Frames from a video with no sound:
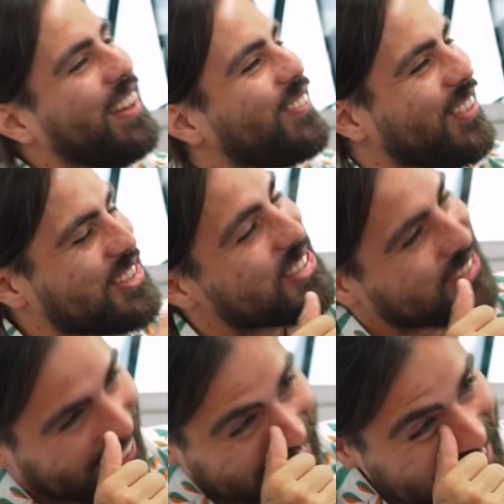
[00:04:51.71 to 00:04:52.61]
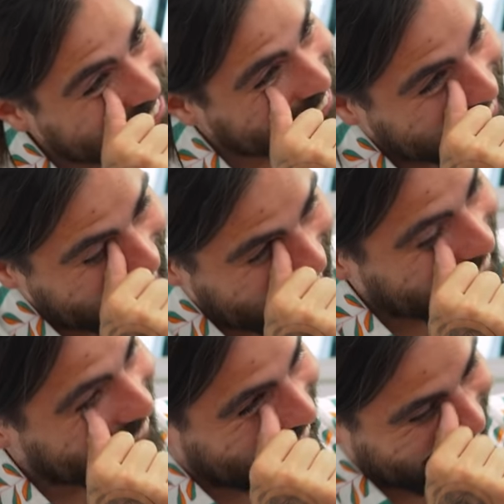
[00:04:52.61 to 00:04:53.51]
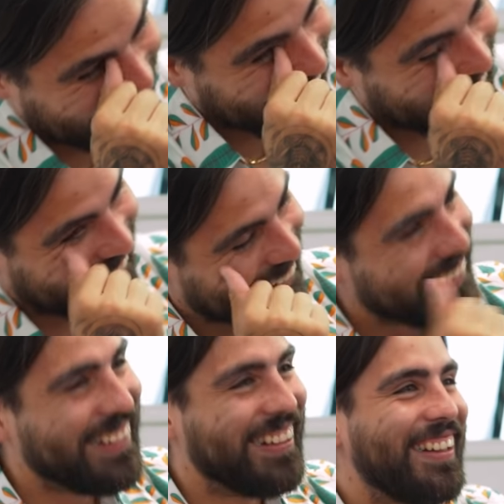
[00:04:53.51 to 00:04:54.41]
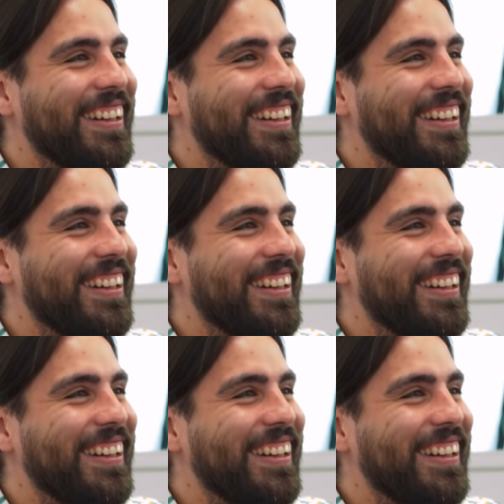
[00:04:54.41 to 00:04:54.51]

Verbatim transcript: like once oh, man. or twice. yeah, of course you have, you go do it.